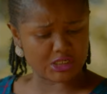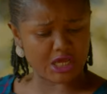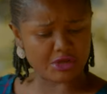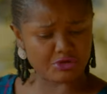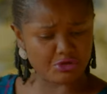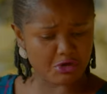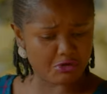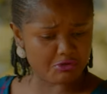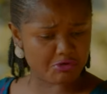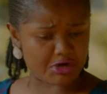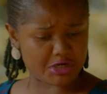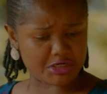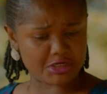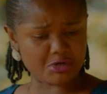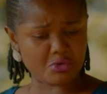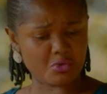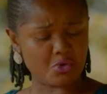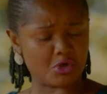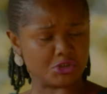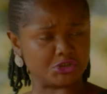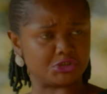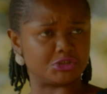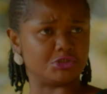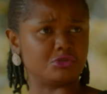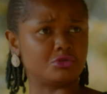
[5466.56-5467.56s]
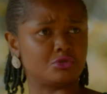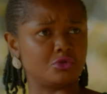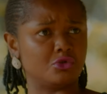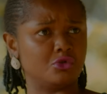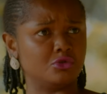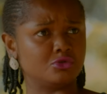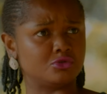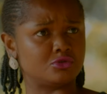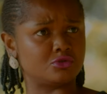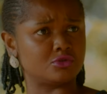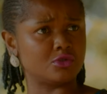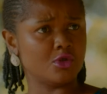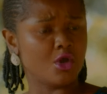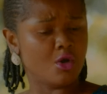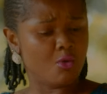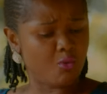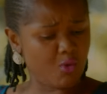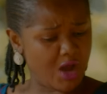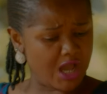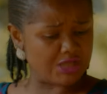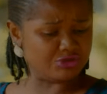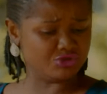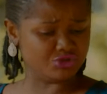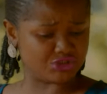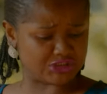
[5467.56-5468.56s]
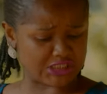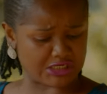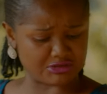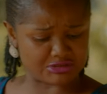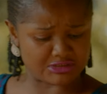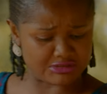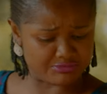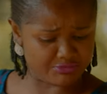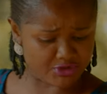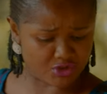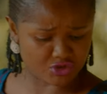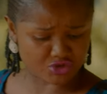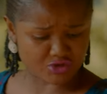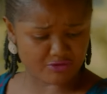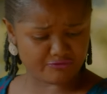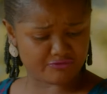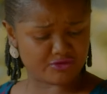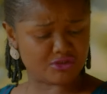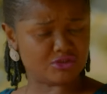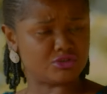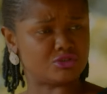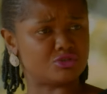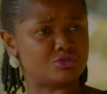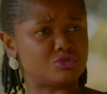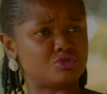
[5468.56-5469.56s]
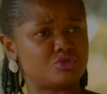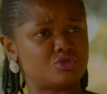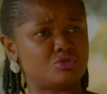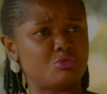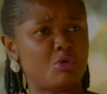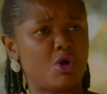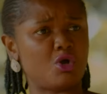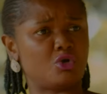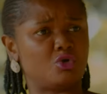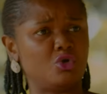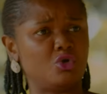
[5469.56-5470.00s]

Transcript: now. You're already washing clothes. Why are you shouting? Because of these small